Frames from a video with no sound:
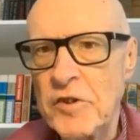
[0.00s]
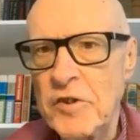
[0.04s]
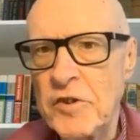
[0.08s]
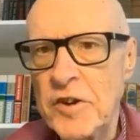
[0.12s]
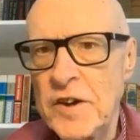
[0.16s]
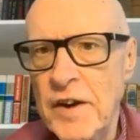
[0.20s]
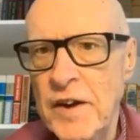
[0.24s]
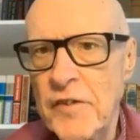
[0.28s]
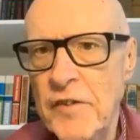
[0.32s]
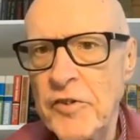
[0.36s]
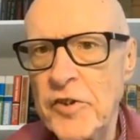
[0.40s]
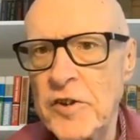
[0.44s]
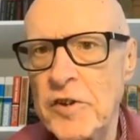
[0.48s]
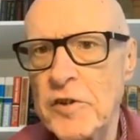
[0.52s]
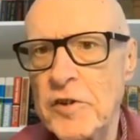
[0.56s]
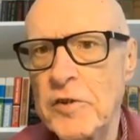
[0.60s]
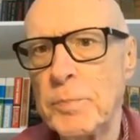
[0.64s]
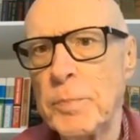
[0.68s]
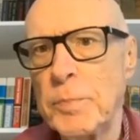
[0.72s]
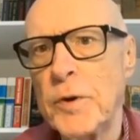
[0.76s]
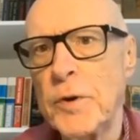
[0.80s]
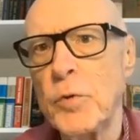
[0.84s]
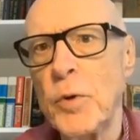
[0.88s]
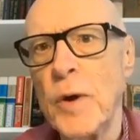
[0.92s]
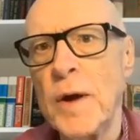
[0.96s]
but there's a
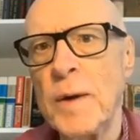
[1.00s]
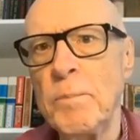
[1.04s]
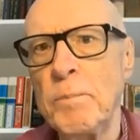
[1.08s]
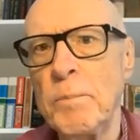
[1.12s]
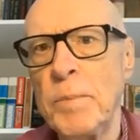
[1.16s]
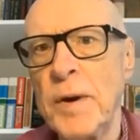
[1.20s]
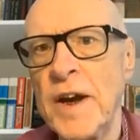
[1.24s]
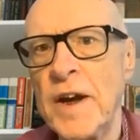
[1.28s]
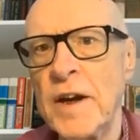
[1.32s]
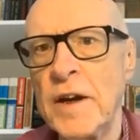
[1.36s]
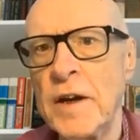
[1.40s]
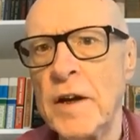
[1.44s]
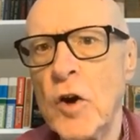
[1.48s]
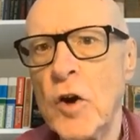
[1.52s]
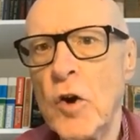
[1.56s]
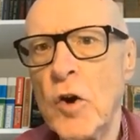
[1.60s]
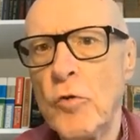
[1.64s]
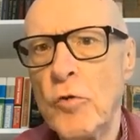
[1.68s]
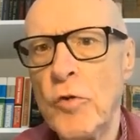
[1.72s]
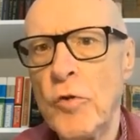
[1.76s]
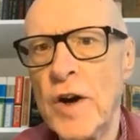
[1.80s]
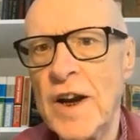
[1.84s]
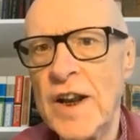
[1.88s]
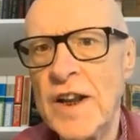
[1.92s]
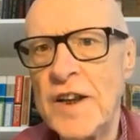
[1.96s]
difference between
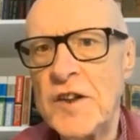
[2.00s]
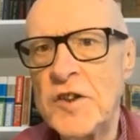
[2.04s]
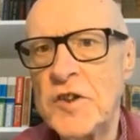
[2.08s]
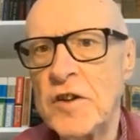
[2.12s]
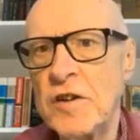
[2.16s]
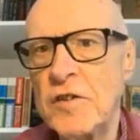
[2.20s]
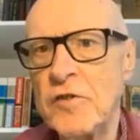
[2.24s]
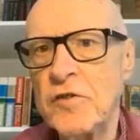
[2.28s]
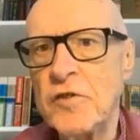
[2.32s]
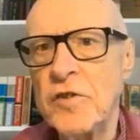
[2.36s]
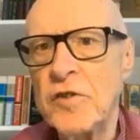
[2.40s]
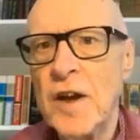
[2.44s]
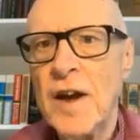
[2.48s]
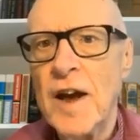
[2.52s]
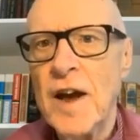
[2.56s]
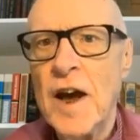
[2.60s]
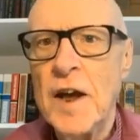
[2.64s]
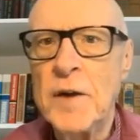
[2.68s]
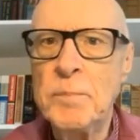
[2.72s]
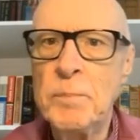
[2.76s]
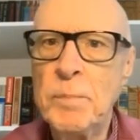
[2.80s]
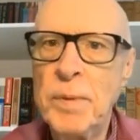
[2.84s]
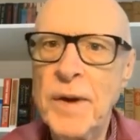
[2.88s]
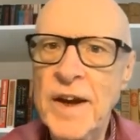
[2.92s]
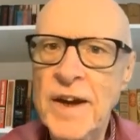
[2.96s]
being
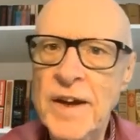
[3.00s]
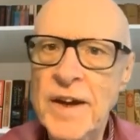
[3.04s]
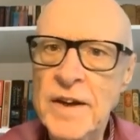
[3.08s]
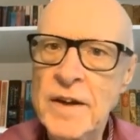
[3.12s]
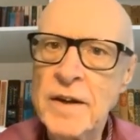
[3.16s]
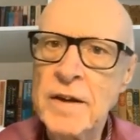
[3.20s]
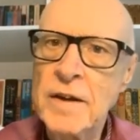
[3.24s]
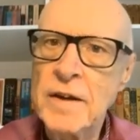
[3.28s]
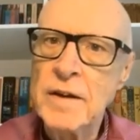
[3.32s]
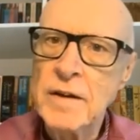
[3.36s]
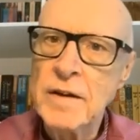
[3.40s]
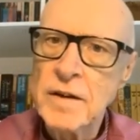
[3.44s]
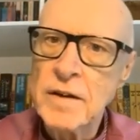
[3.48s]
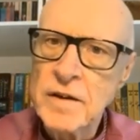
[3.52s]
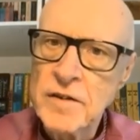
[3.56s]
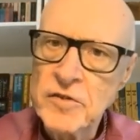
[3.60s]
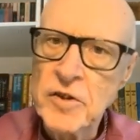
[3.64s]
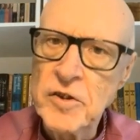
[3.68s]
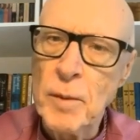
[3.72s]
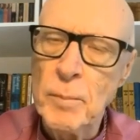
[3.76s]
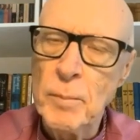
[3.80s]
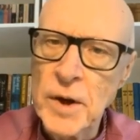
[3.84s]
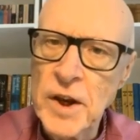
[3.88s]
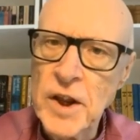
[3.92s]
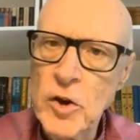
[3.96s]
religious and being
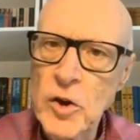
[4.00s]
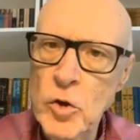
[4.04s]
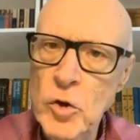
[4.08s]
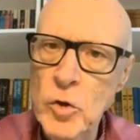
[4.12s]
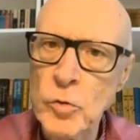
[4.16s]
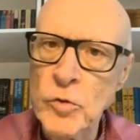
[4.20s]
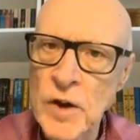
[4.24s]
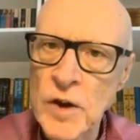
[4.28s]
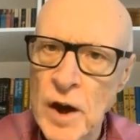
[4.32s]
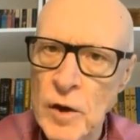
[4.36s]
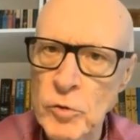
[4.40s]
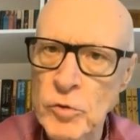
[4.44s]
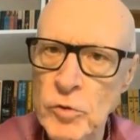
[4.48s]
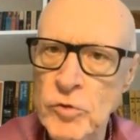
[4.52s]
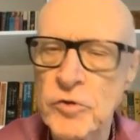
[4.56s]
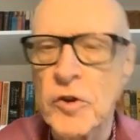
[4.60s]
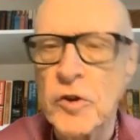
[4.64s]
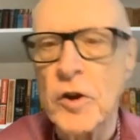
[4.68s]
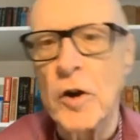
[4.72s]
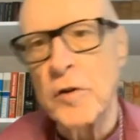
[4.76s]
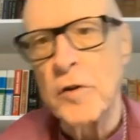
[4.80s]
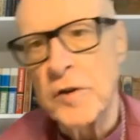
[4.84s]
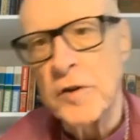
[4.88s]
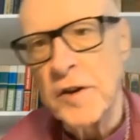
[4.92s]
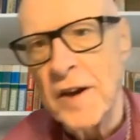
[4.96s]
somebody who
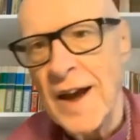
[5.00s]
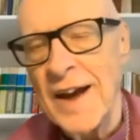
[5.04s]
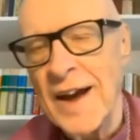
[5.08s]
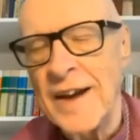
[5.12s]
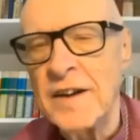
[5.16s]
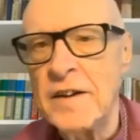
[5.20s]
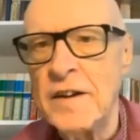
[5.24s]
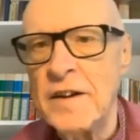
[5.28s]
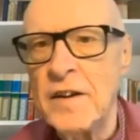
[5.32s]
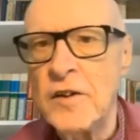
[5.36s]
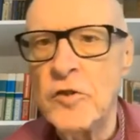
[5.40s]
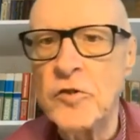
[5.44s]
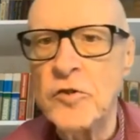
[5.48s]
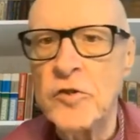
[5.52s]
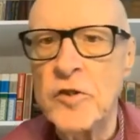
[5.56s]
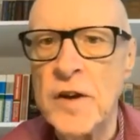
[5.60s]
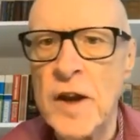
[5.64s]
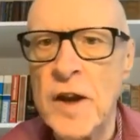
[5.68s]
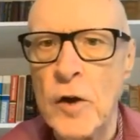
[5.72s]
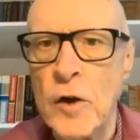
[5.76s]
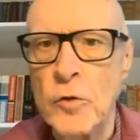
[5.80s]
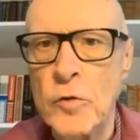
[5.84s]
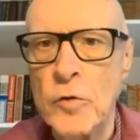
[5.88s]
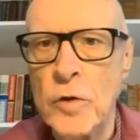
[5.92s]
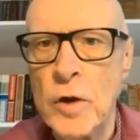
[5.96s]
knows God
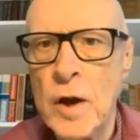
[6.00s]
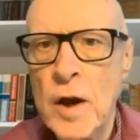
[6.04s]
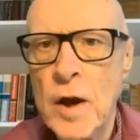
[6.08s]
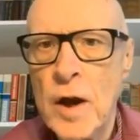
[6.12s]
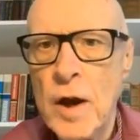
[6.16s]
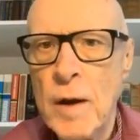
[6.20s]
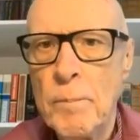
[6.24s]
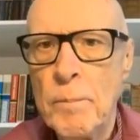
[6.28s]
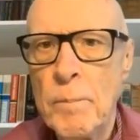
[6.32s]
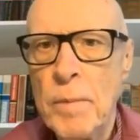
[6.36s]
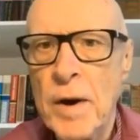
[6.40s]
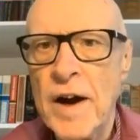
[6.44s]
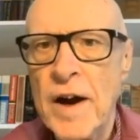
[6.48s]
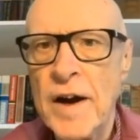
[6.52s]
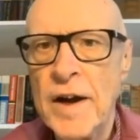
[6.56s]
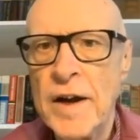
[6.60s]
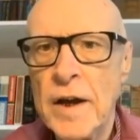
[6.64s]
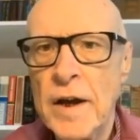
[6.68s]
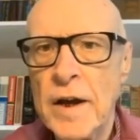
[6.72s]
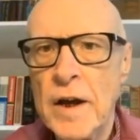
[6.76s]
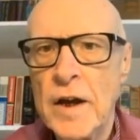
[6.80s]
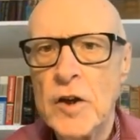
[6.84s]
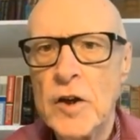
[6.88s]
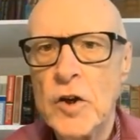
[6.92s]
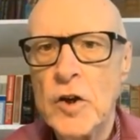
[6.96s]
and is known
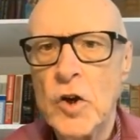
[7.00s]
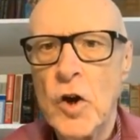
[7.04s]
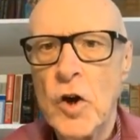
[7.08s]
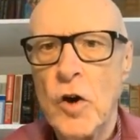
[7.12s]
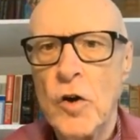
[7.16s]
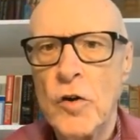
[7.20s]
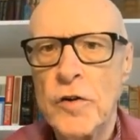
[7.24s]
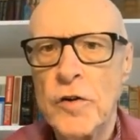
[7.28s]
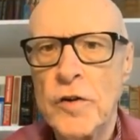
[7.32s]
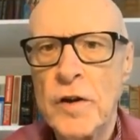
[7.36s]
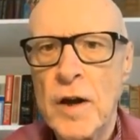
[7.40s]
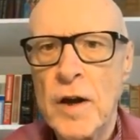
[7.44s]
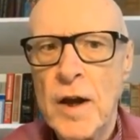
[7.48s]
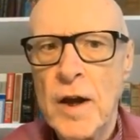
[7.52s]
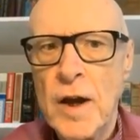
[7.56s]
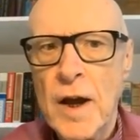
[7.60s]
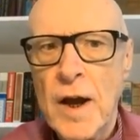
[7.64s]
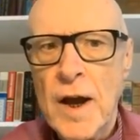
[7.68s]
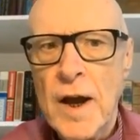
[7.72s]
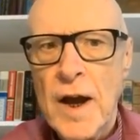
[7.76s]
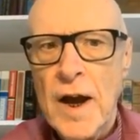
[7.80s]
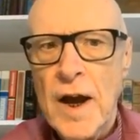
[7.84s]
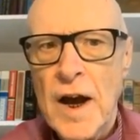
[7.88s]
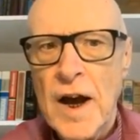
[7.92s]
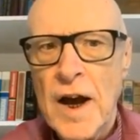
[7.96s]
by
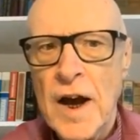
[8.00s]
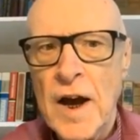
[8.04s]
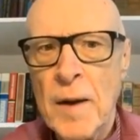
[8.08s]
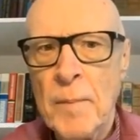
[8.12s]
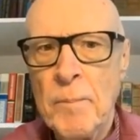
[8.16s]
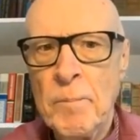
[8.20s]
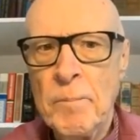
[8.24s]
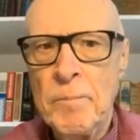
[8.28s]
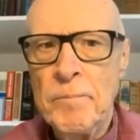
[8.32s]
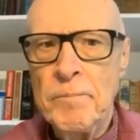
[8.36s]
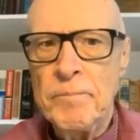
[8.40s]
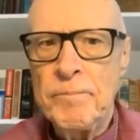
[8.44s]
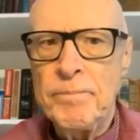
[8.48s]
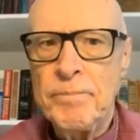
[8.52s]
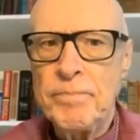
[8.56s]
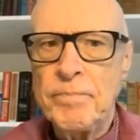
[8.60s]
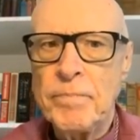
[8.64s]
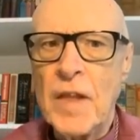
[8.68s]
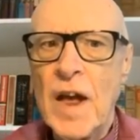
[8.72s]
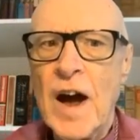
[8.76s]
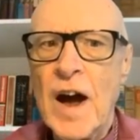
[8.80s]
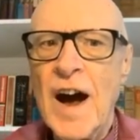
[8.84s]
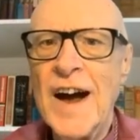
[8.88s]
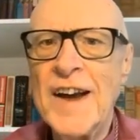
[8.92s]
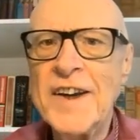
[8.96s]
God.
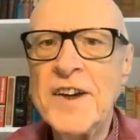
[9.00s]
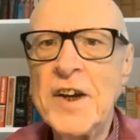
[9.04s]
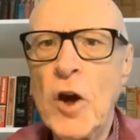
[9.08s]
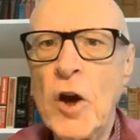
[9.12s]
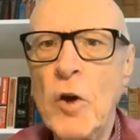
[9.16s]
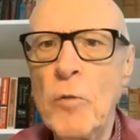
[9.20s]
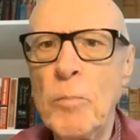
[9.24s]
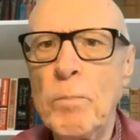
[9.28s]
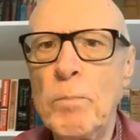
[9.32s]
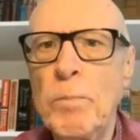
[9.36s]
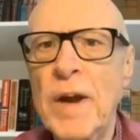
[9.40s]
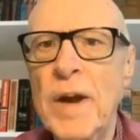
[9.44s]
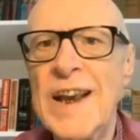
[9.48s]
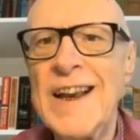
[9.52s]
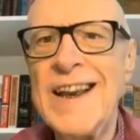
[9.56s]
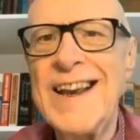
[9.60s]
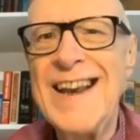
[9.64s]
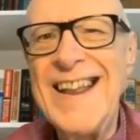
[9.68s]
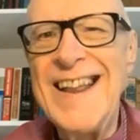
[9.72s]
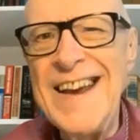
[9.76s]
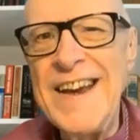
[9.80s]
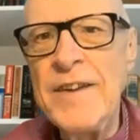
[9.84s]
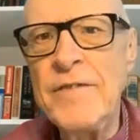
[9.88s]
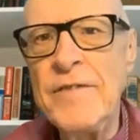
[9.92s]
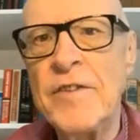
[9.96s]
Um, I don't
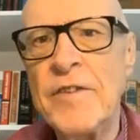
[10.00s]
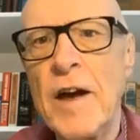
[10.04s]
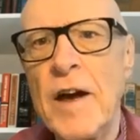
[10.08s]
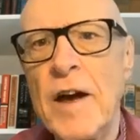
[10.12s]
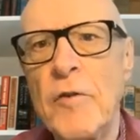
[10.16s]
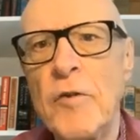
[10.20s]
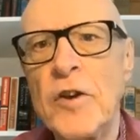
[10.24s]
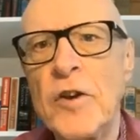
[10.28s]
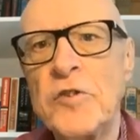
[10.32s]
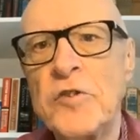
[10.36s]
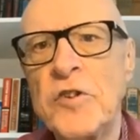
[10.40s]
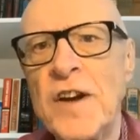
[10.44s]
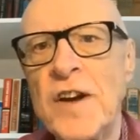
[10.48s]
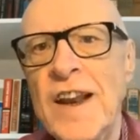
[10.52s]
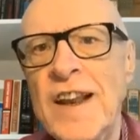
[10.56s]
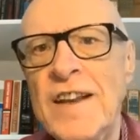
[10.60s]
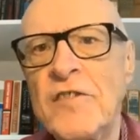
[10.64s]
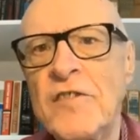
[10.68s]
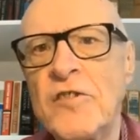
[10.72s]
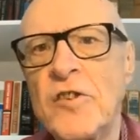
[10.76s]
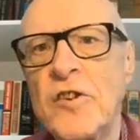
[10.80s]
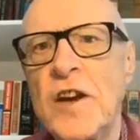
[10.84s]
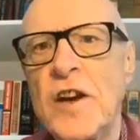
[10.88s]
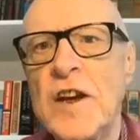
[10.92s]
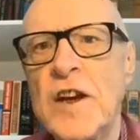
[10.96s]
believe there
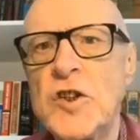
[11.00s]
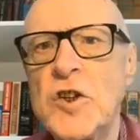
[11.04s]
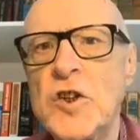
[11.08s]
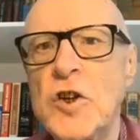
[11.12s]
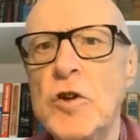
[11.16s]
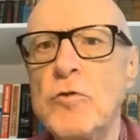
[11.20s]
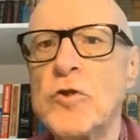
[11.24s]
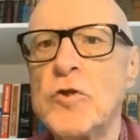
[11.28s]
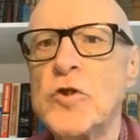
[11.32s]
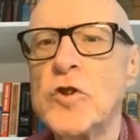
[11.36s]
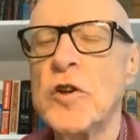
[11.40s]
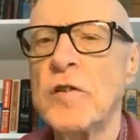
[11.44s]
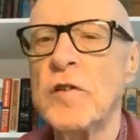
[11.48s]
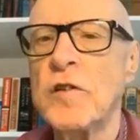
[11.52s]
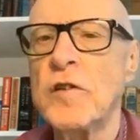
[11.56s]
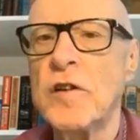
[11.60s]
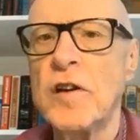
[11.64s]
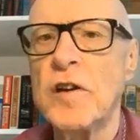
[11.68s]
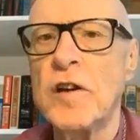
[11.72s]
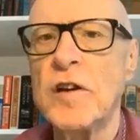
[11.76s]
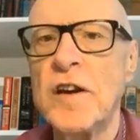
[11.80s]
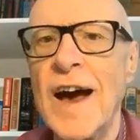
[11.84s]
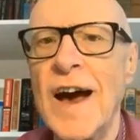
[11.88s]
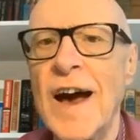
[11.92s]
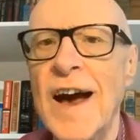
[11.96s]
is an
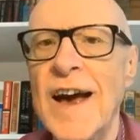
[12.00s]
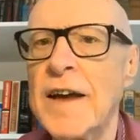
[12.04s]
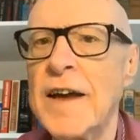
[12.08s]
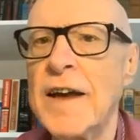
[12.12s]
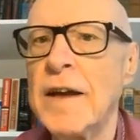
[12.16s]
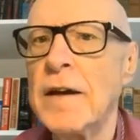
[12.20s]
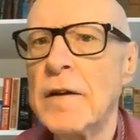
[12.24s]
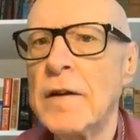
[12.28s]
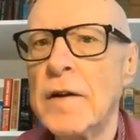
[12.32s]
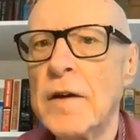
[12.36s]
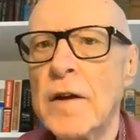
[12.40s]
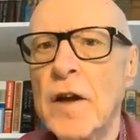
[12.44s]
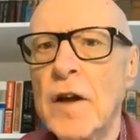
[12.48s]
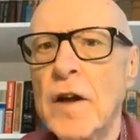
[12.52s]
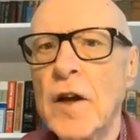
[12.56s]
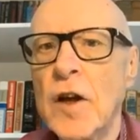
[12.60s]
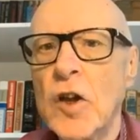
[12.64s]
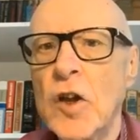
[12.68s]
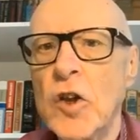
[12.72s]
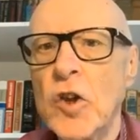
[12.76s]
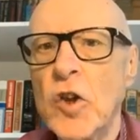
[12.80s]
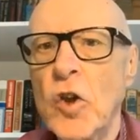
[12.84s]
institution today